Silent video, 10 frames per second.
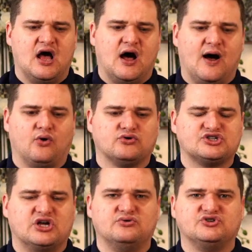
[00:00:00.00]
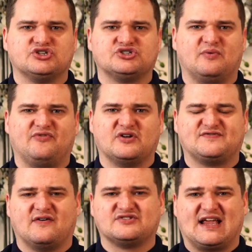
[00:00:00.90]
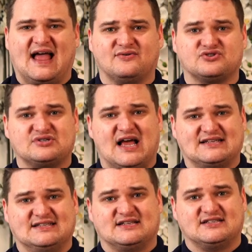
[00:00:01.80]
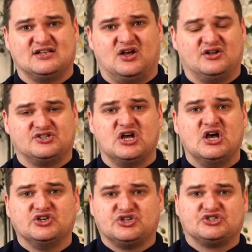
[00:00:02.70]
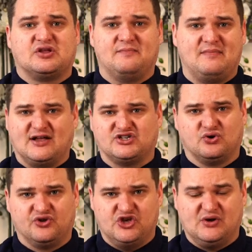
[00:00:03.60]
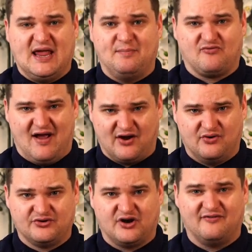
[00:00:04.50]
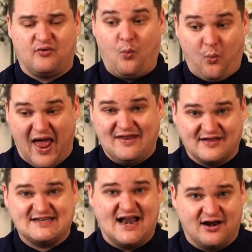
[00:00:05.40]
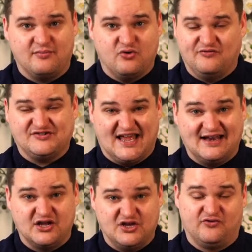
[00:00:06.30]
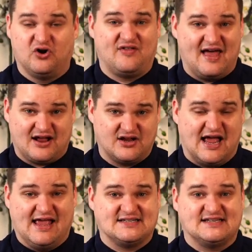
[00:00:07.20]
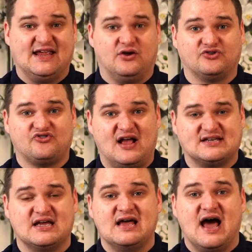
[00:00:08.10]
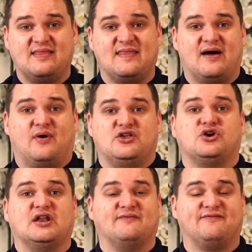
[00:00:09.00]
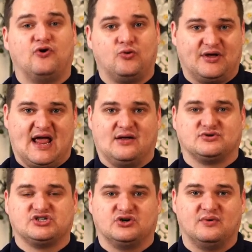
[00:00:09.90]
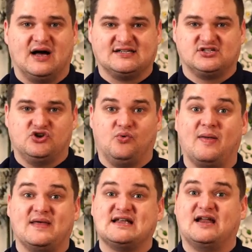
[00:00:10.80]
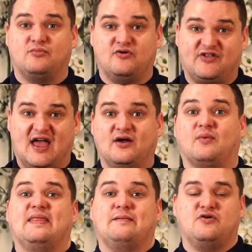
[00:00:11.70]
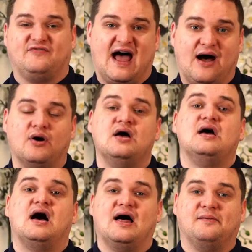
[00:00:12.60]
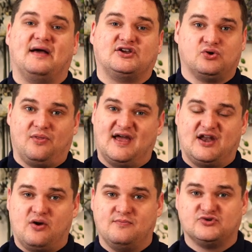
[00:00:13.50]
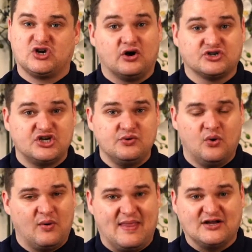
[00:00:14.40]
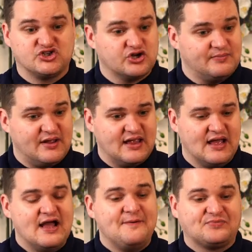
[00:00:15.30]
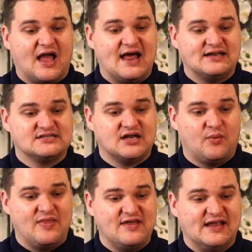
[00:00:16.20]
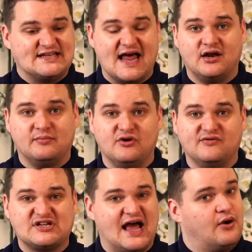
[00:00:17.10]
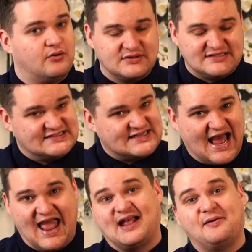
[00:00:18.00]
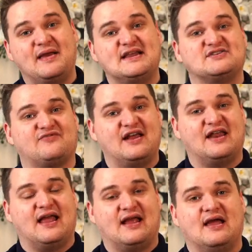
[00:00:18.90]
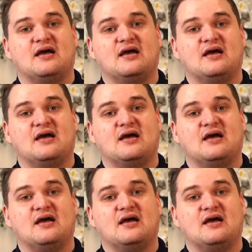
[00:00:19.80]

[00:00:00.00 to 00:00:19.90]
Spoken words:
Also, just with, as far as the council tax is concerned, just make sure that you keep a record of when the tenant moves in and you've got their AST contract. And then that way you can inform the council as to when the tenant moved in, when they moved out, and make sure they don't charge you when they shouldn't be. And when the tenant moves out, take a meter reading,